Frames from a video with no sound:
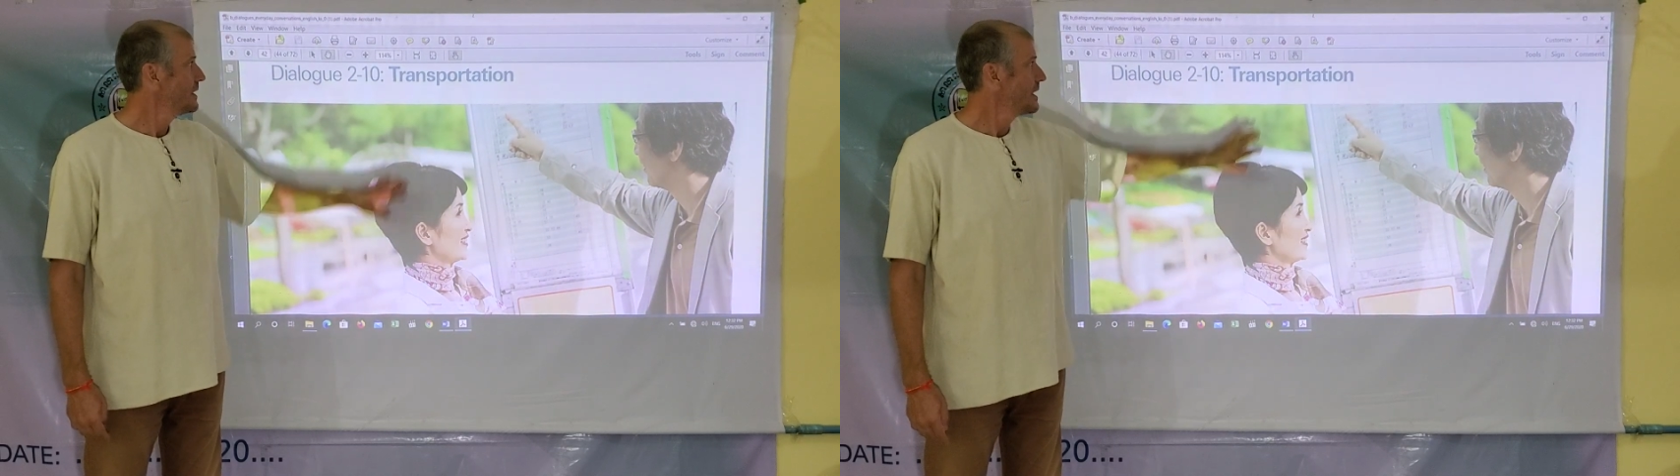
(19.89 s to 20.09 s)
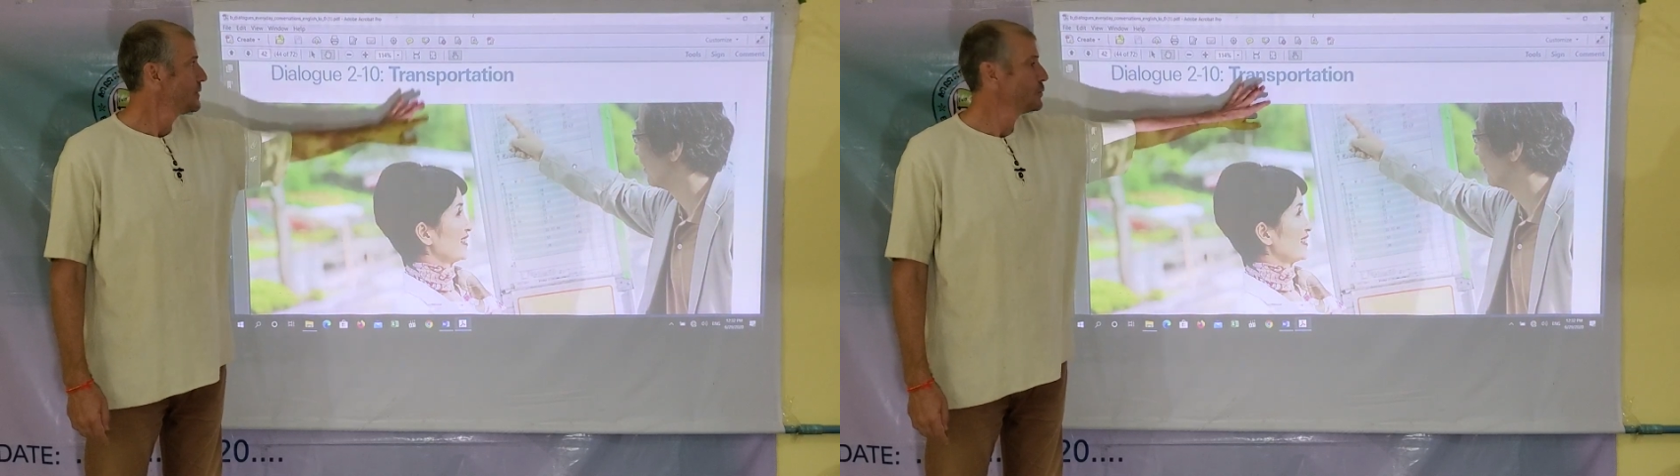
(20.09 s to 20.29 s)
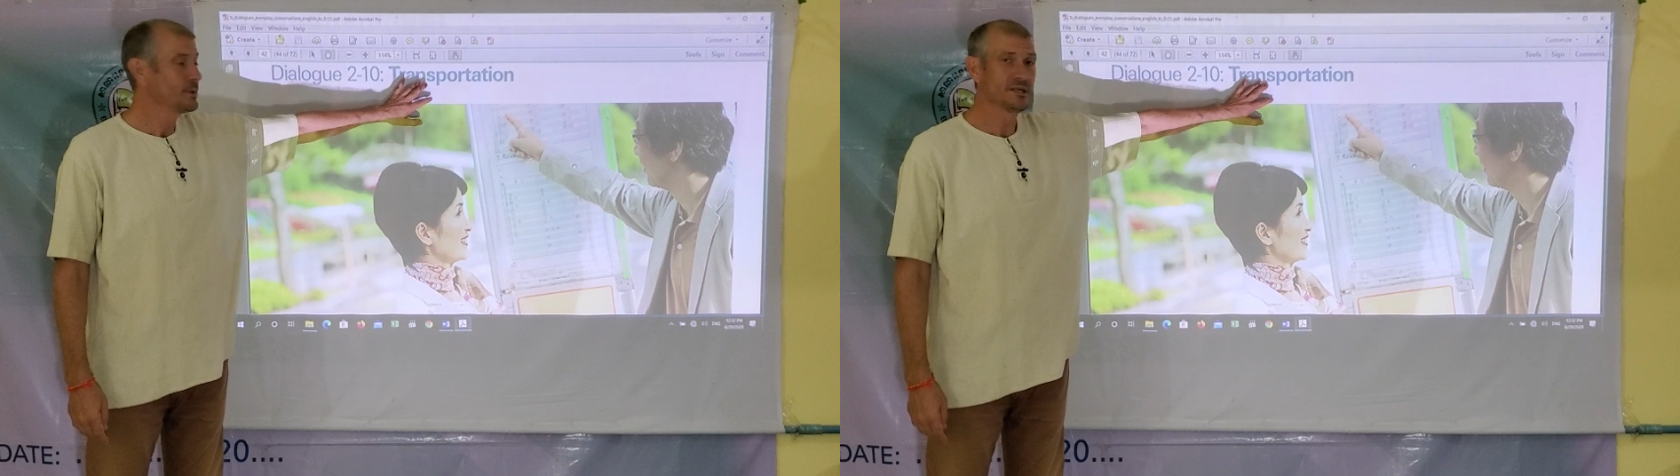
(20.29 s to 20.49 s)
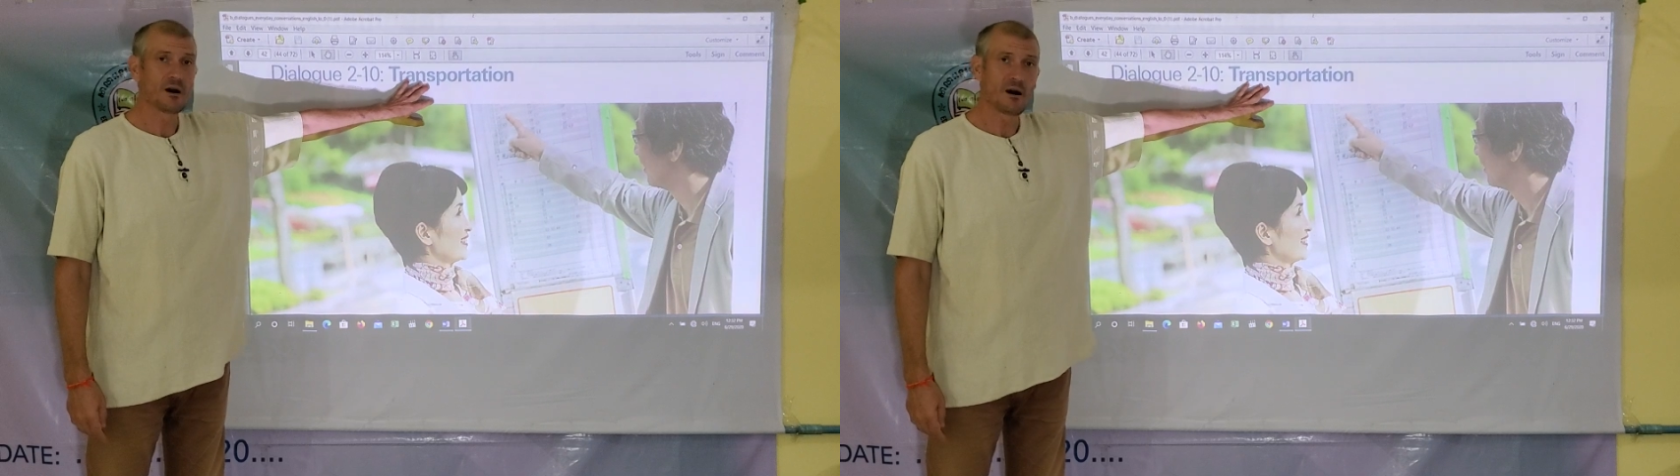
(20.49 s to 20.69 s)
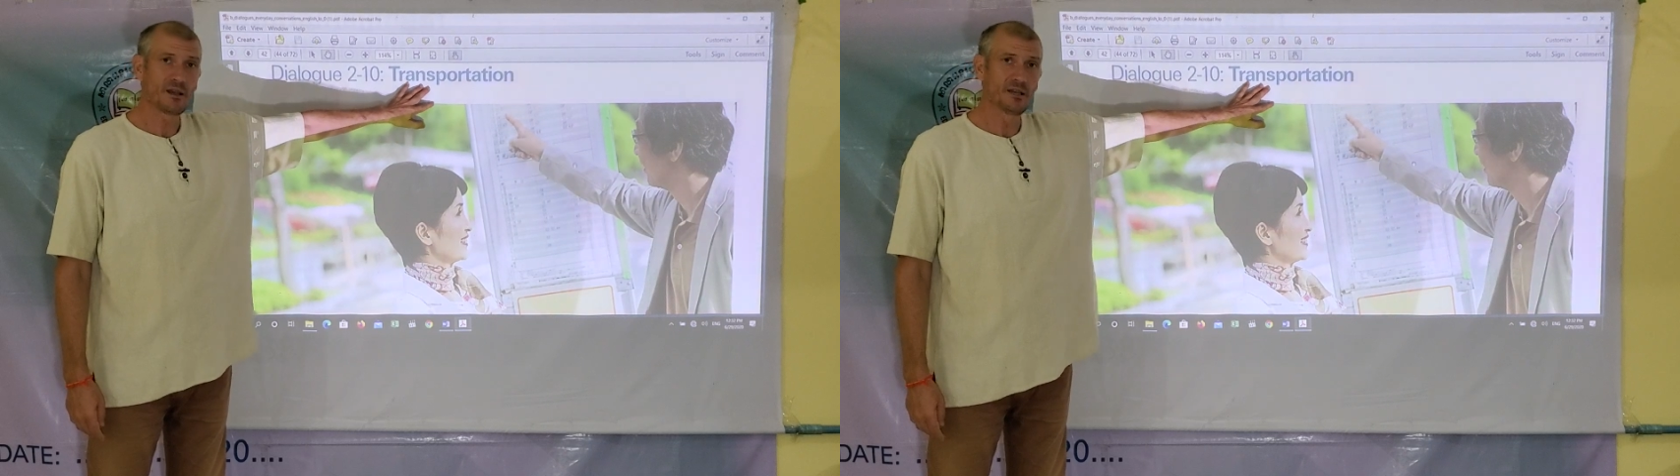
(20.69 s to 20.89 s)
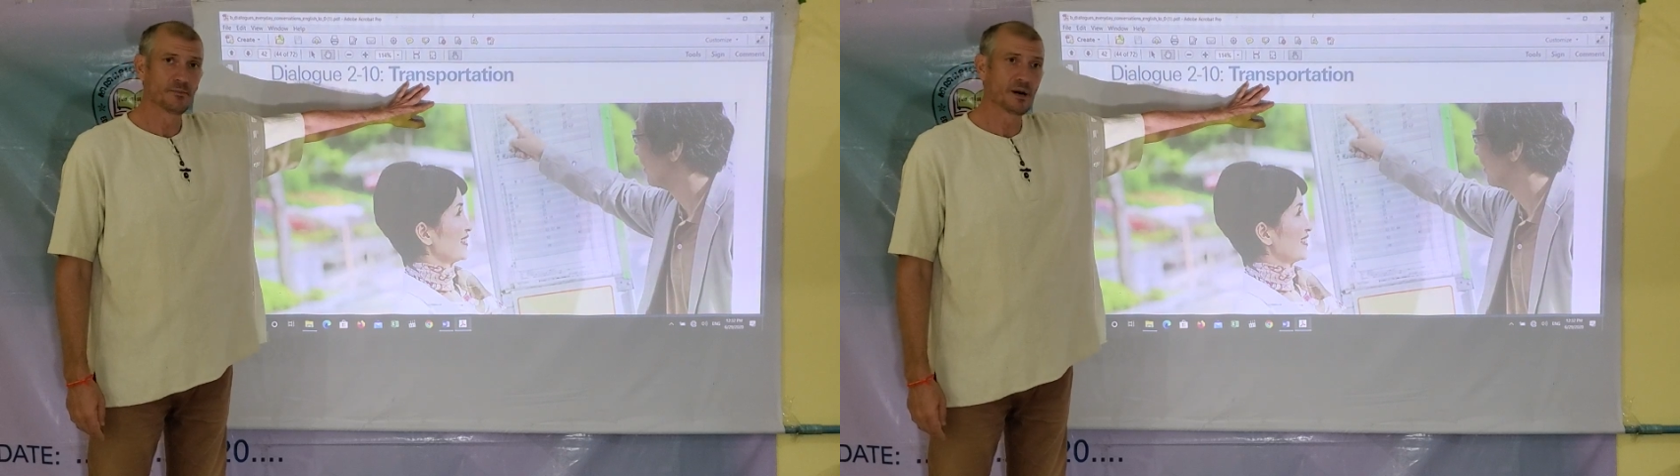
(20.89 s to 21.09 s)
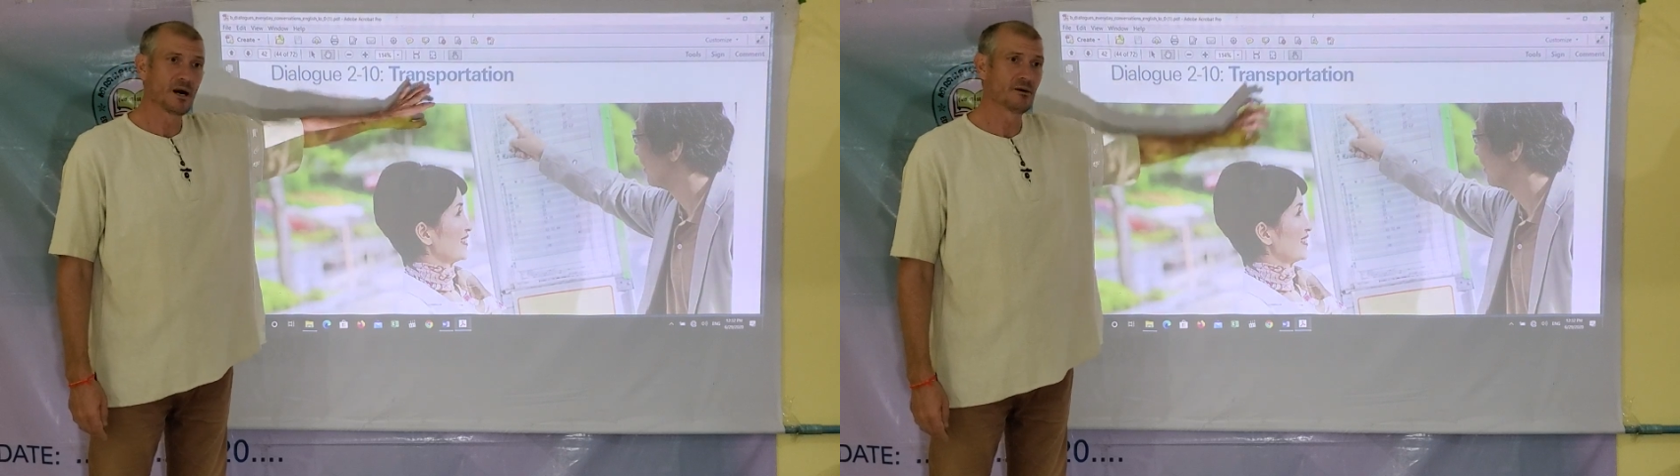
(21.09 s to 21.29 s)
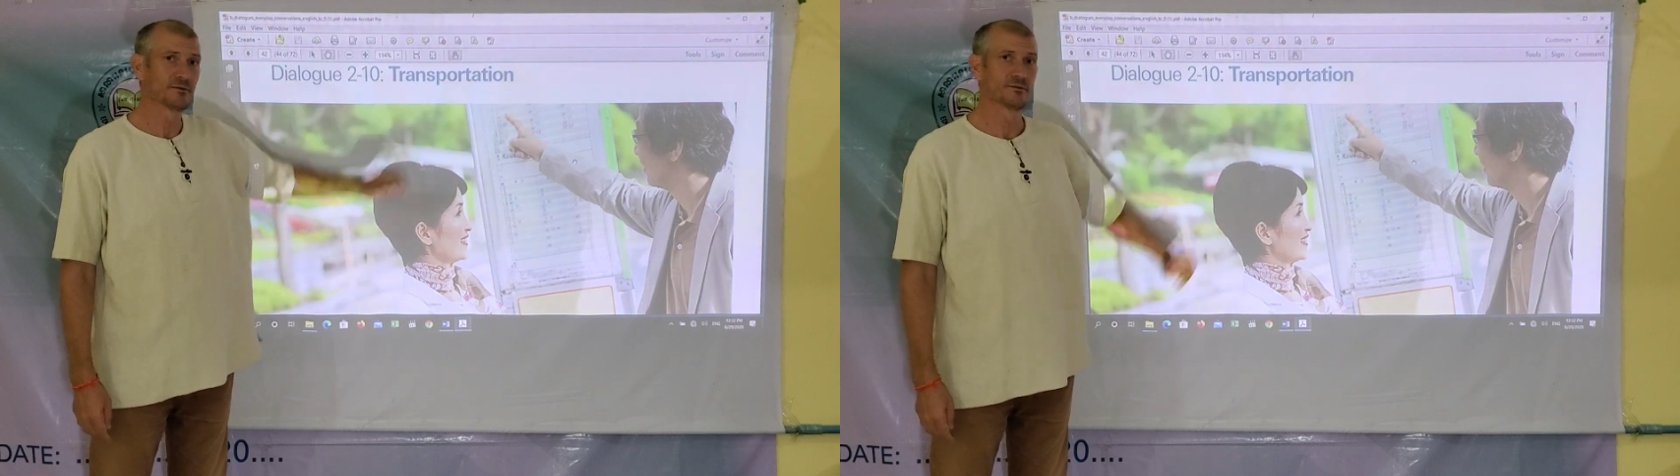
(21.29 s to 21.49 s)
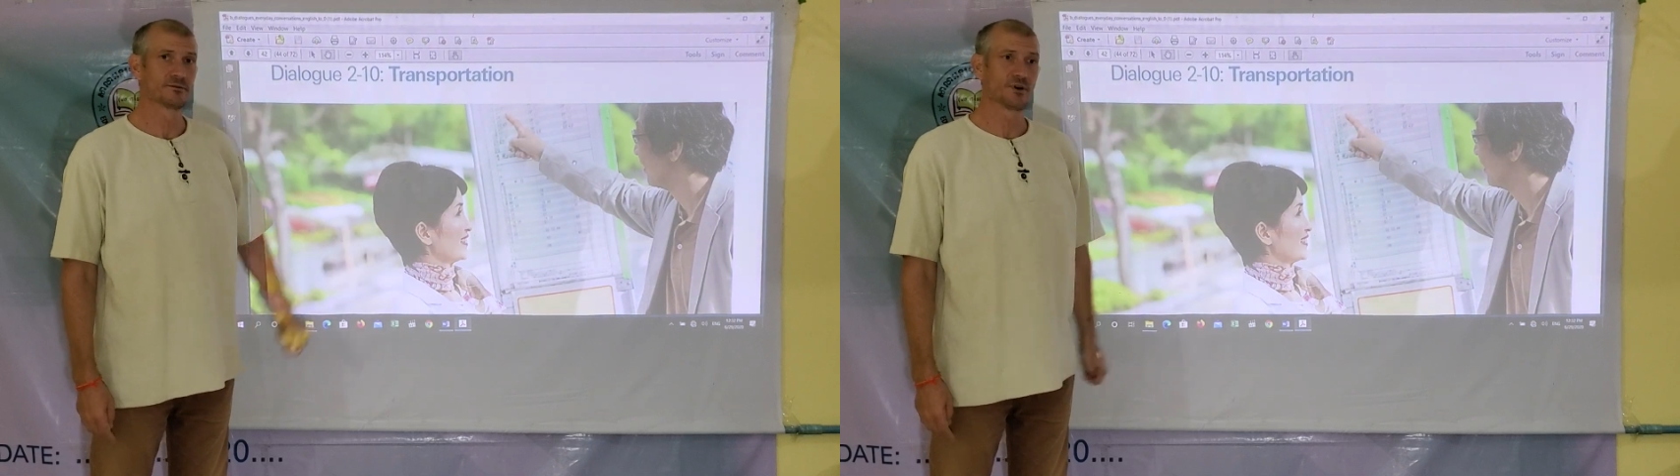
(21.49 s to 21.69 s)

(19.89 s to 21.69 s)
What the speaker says: and we'll be talking about